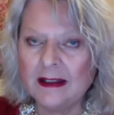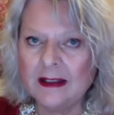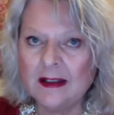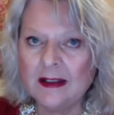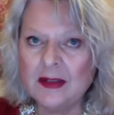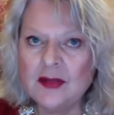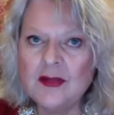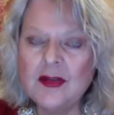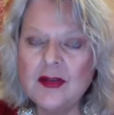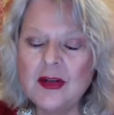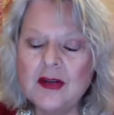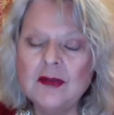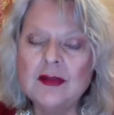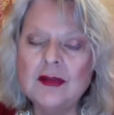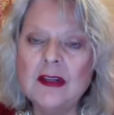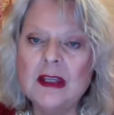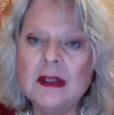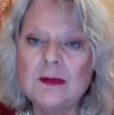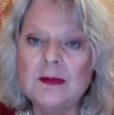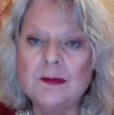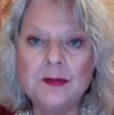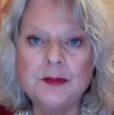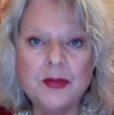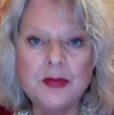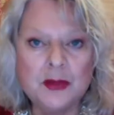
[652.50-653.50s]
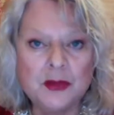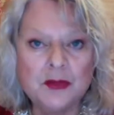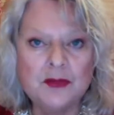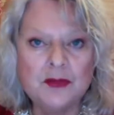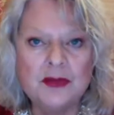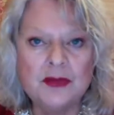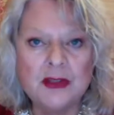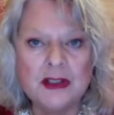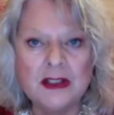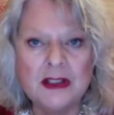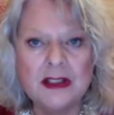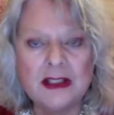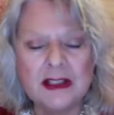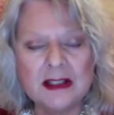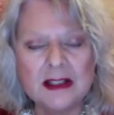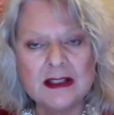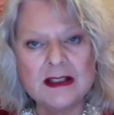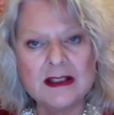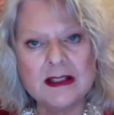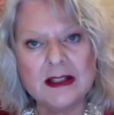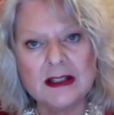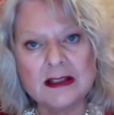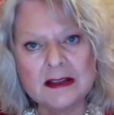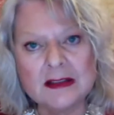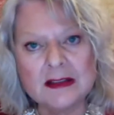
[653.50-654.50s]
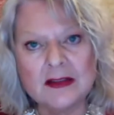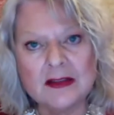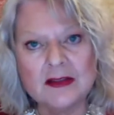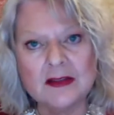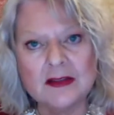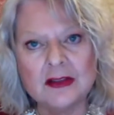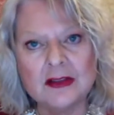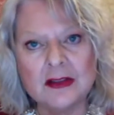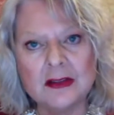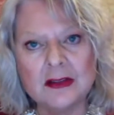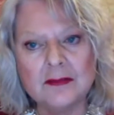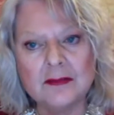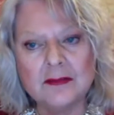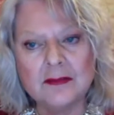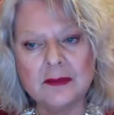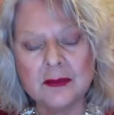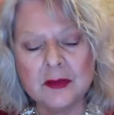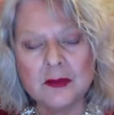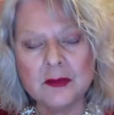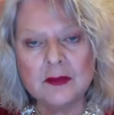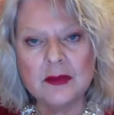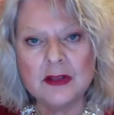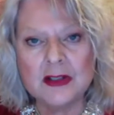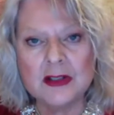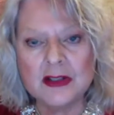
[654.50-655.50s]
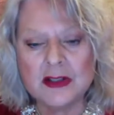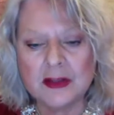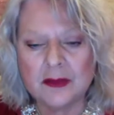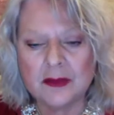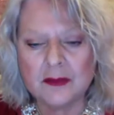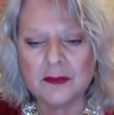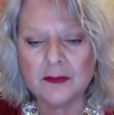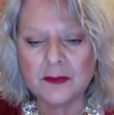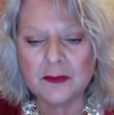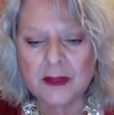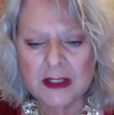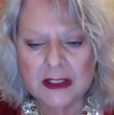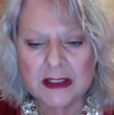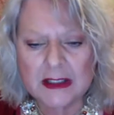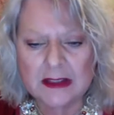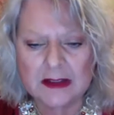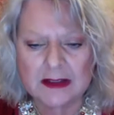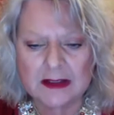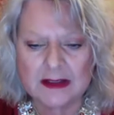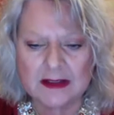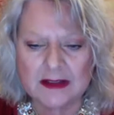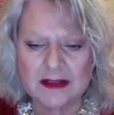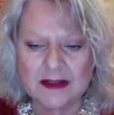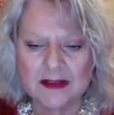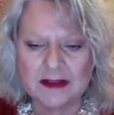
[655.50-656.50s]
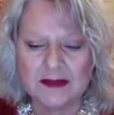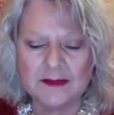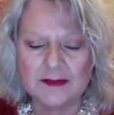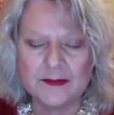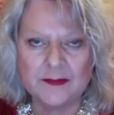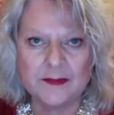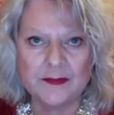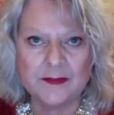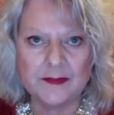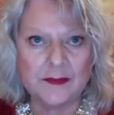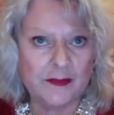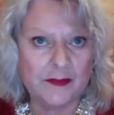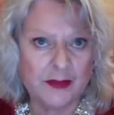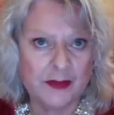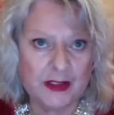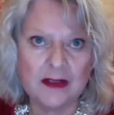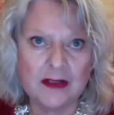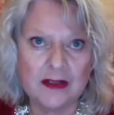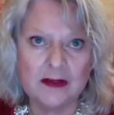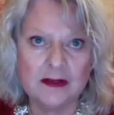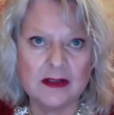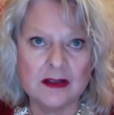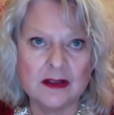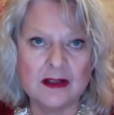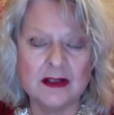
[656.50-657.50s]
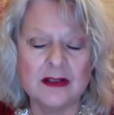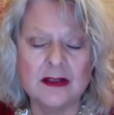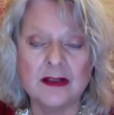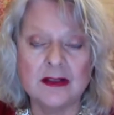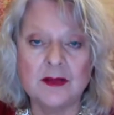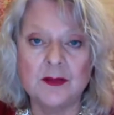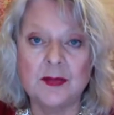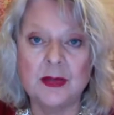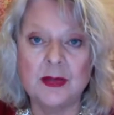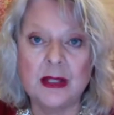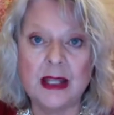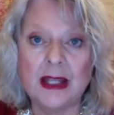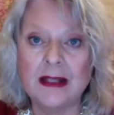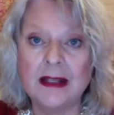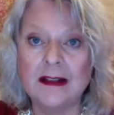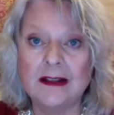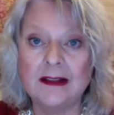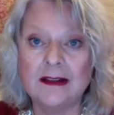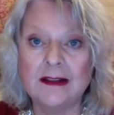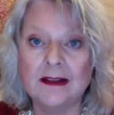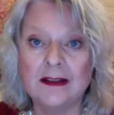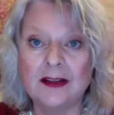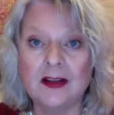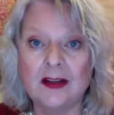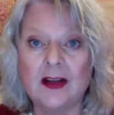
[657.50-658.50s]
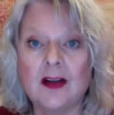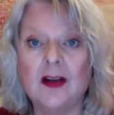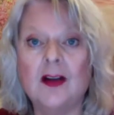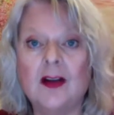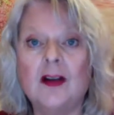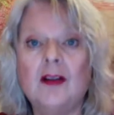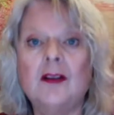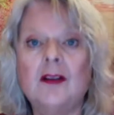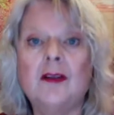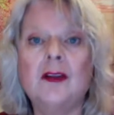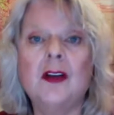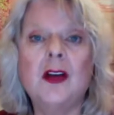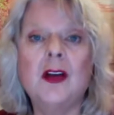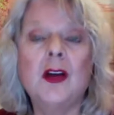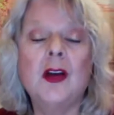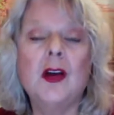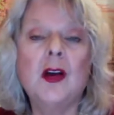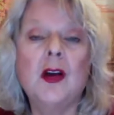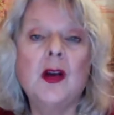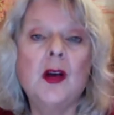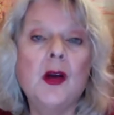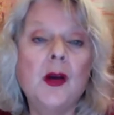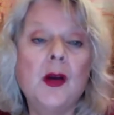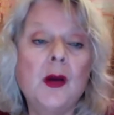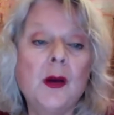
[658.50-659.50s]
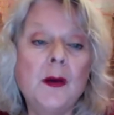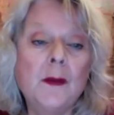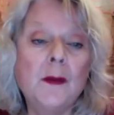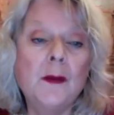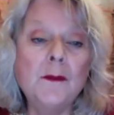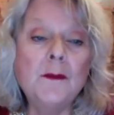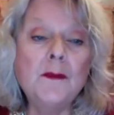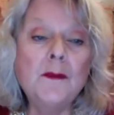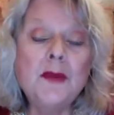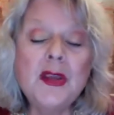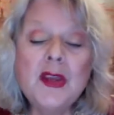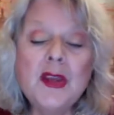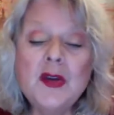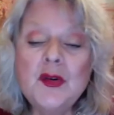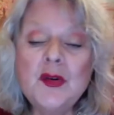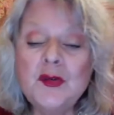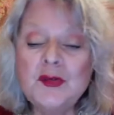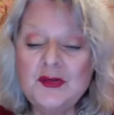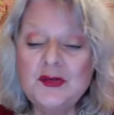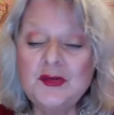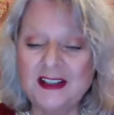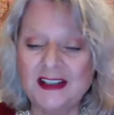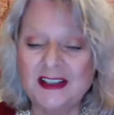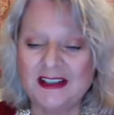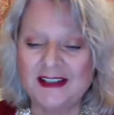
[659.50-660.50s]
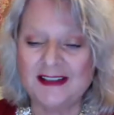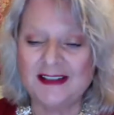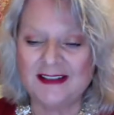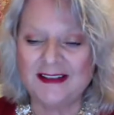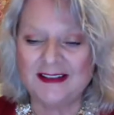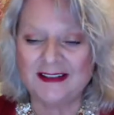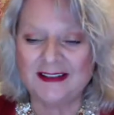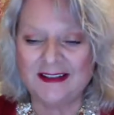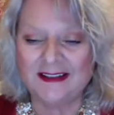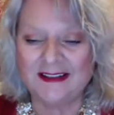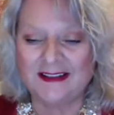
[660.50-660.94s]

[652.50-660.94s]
You know that beauty is under the influence of Venus. Venus is the planet of beauty.